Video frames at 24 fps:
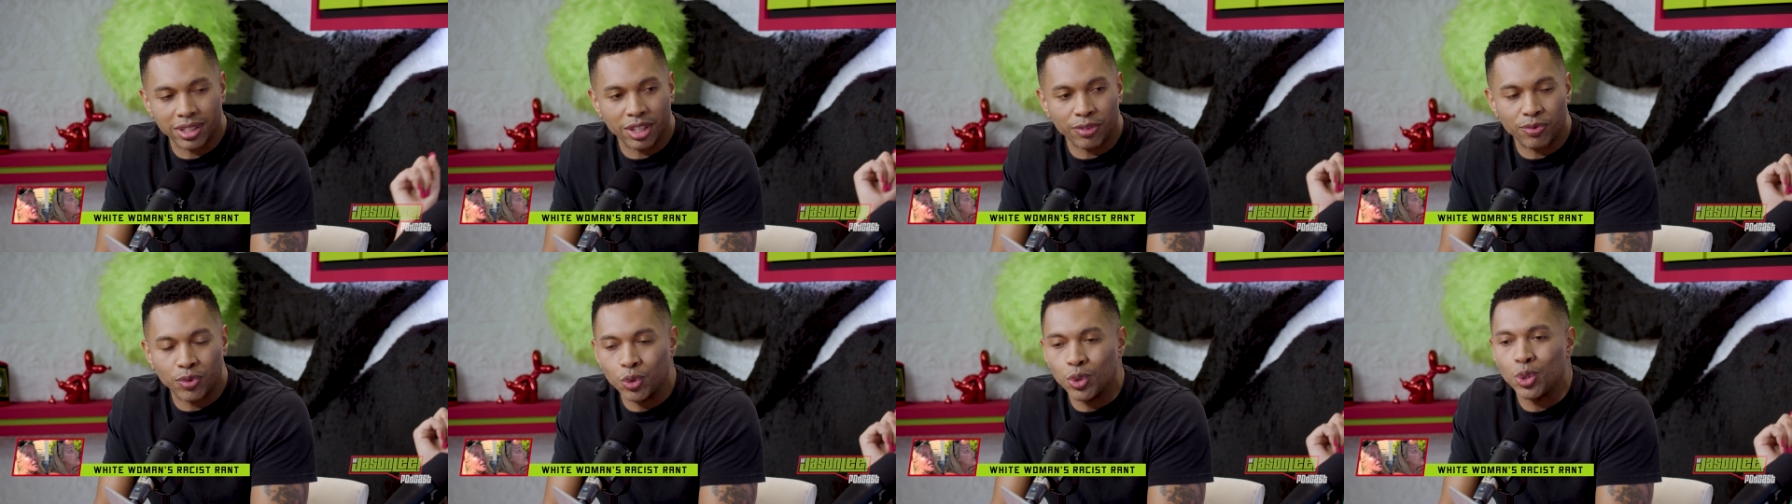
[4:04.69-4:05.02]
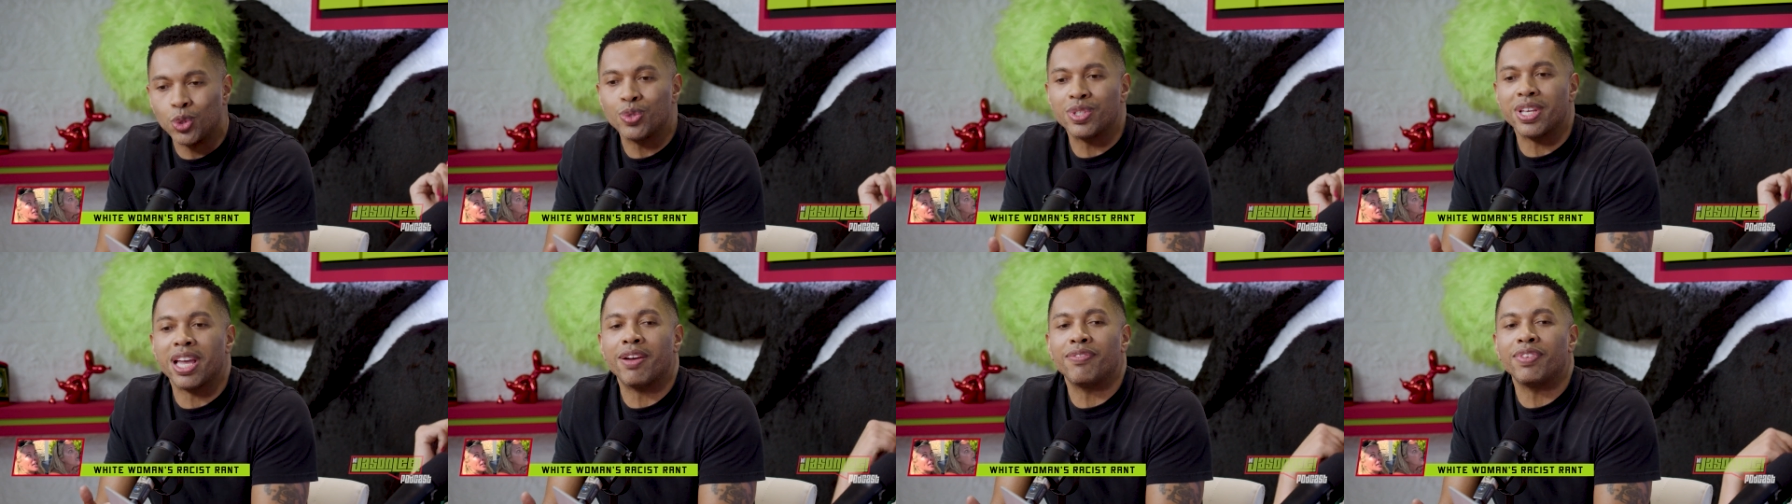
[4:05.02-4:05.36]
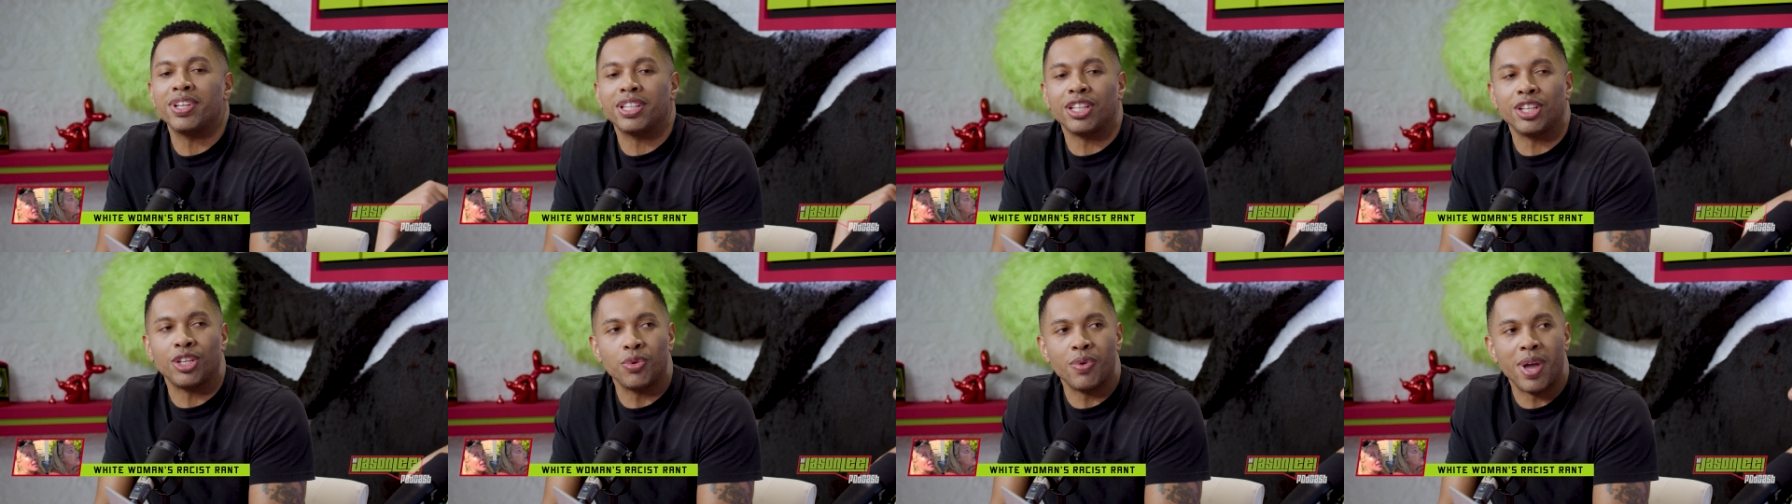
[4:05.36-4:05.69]
If you lose
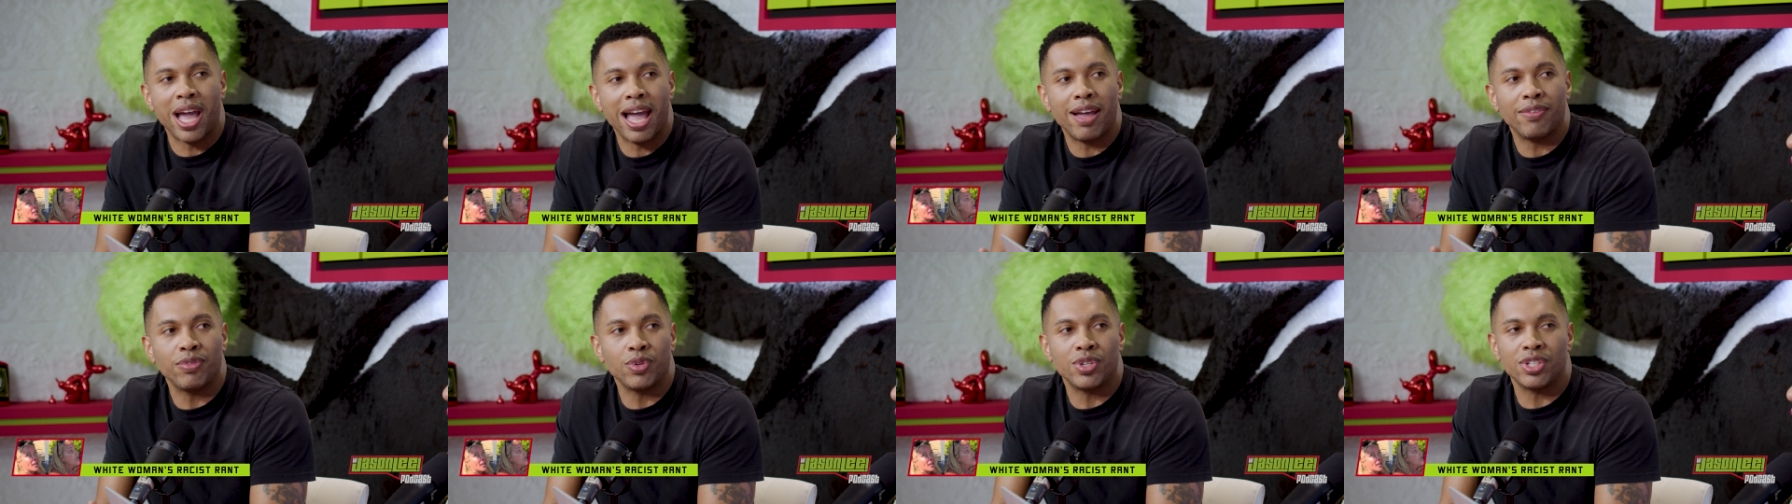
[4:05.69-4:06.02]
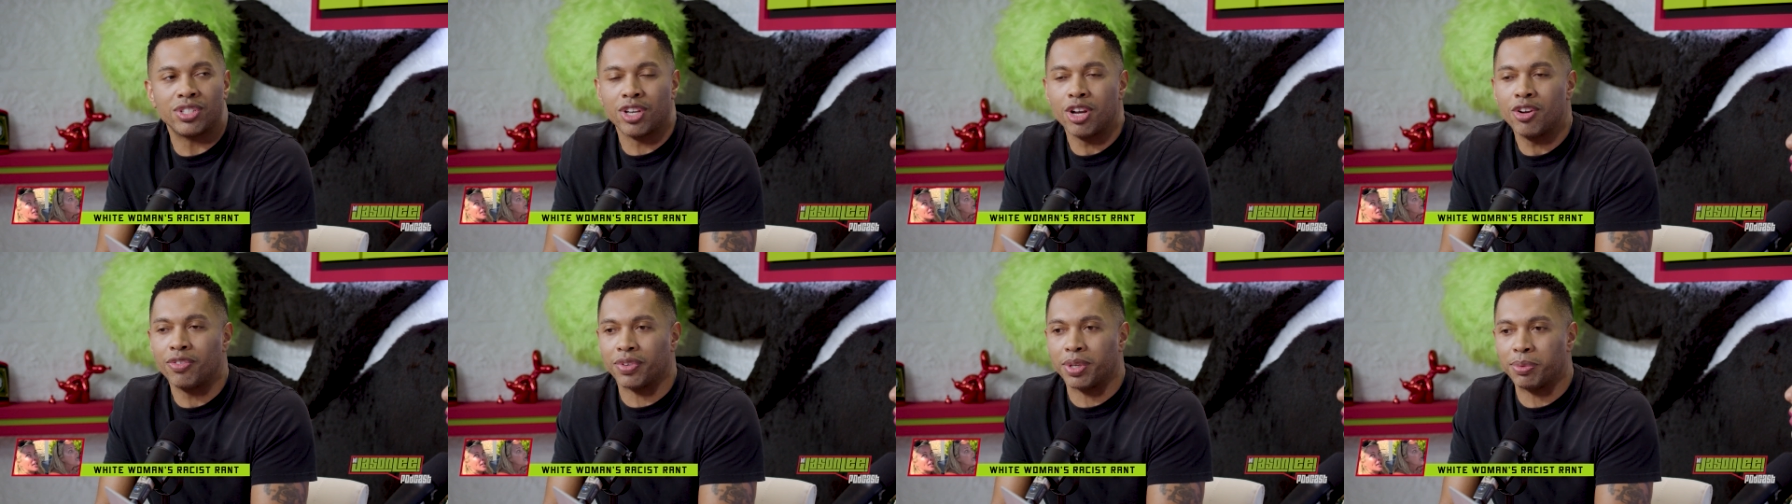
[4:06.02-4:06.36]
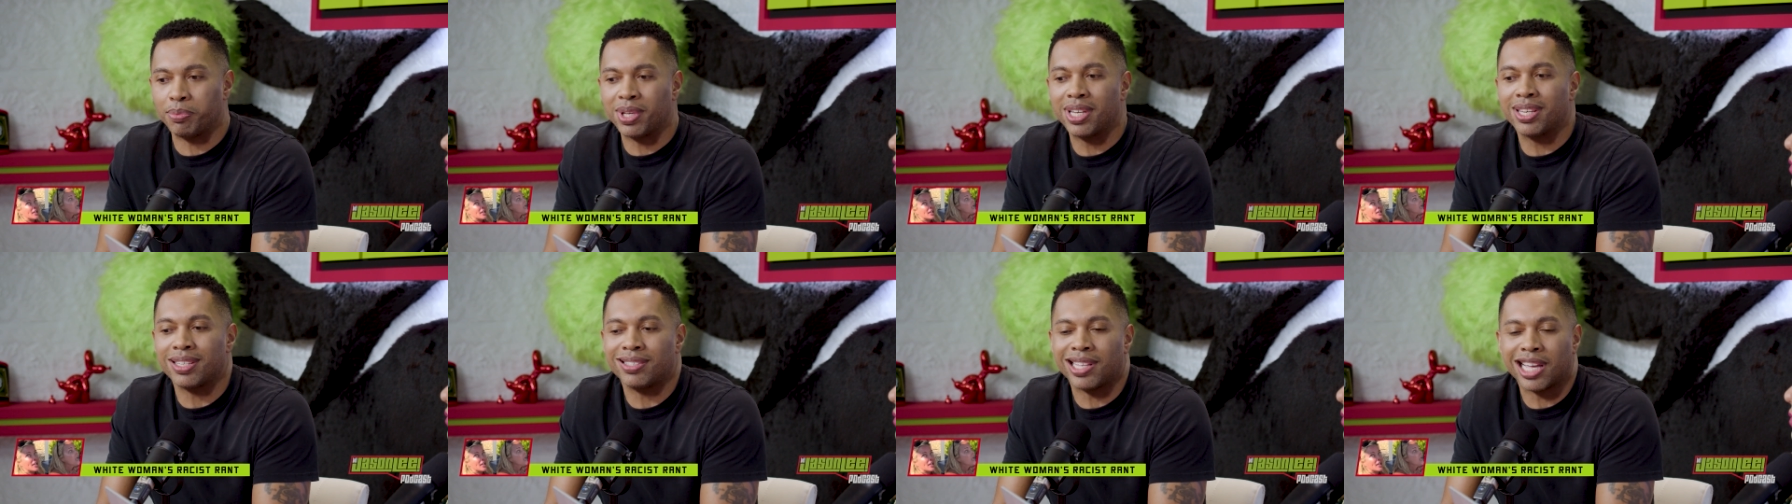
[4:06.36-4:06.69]
everything you have, you deserve it
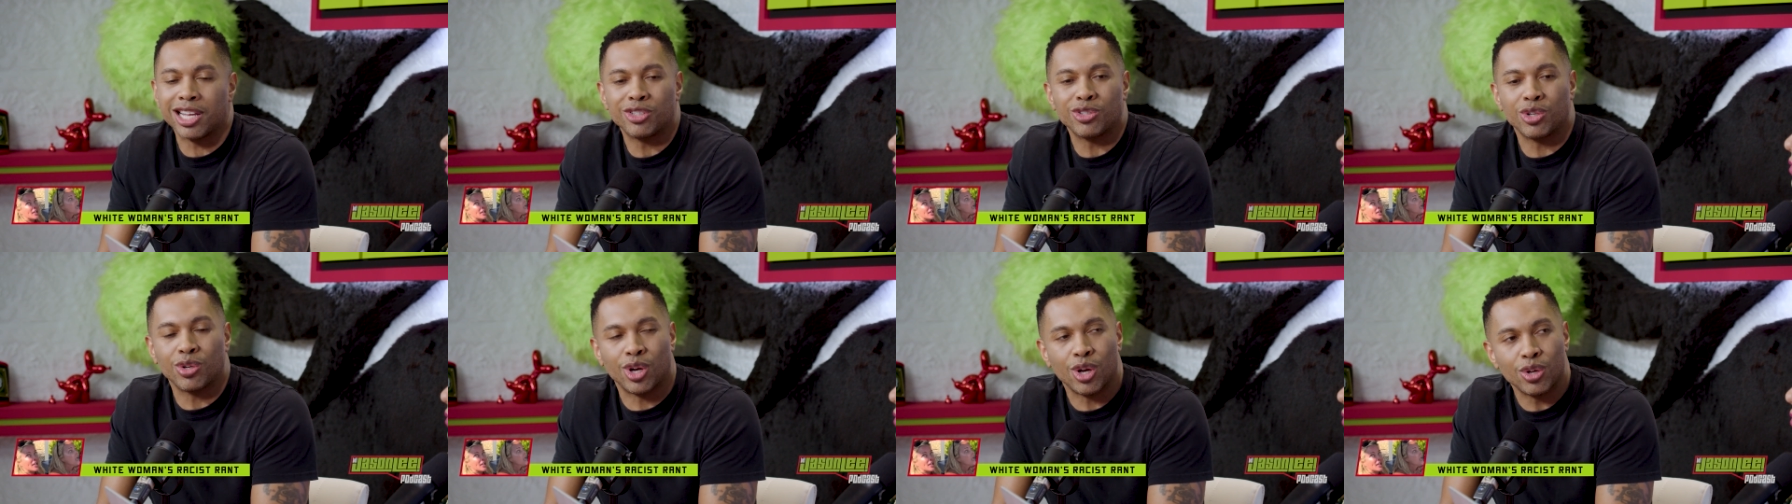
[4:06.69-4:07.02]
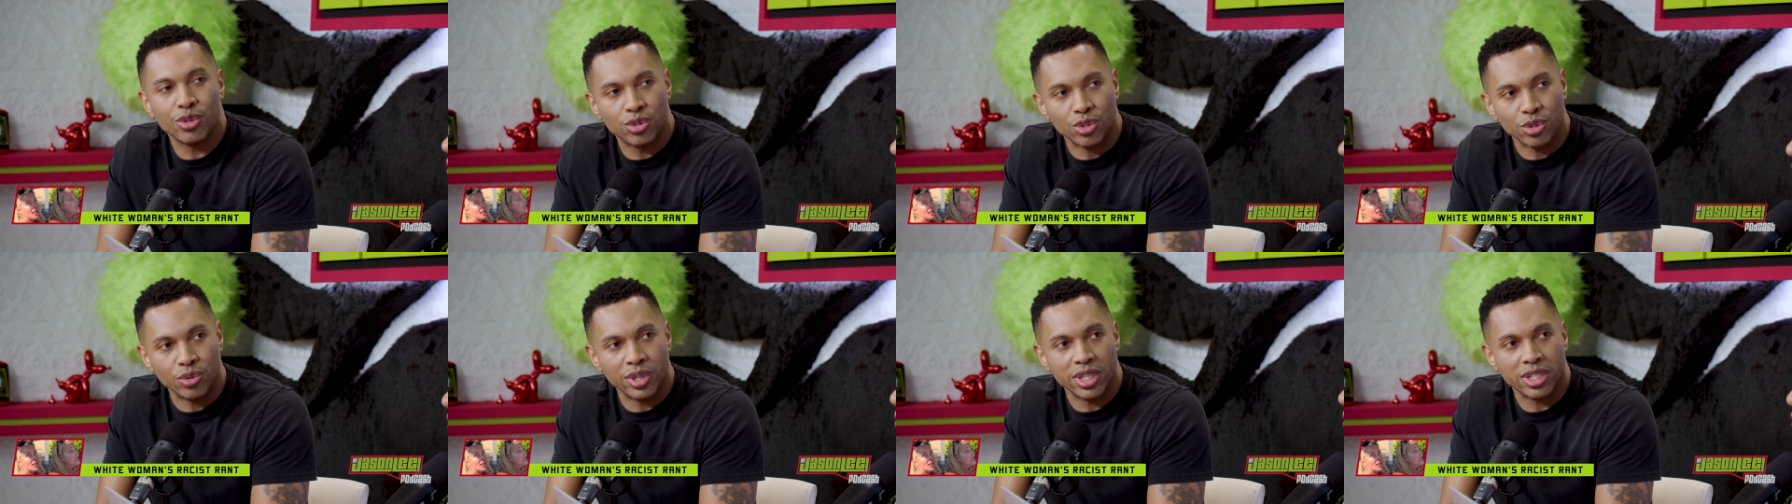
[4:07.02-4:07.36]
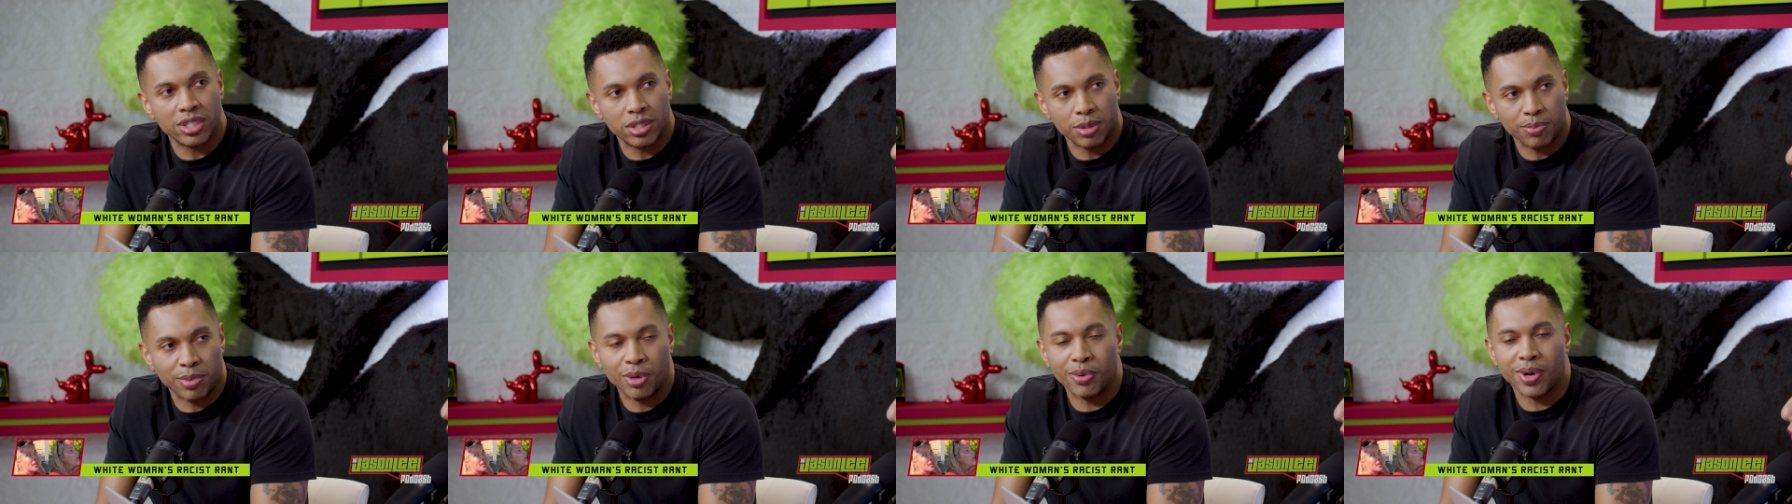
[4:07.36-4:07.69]
because that's your go-to is
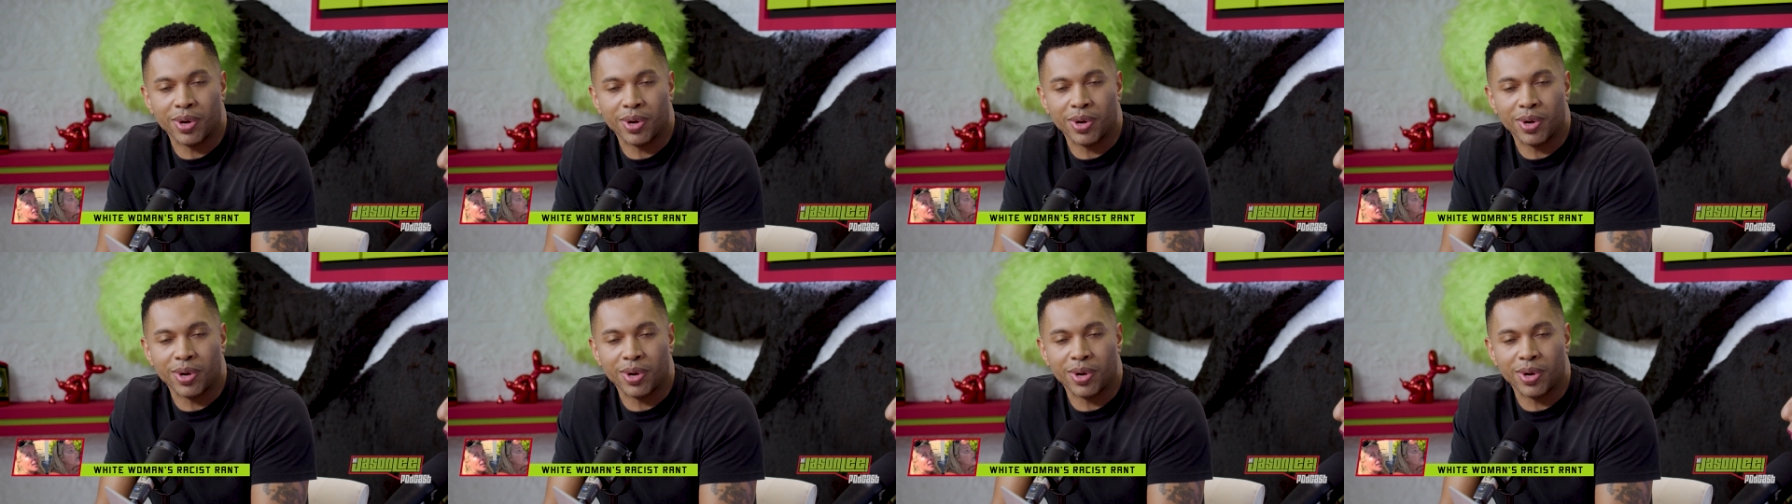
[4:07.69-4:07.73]
to be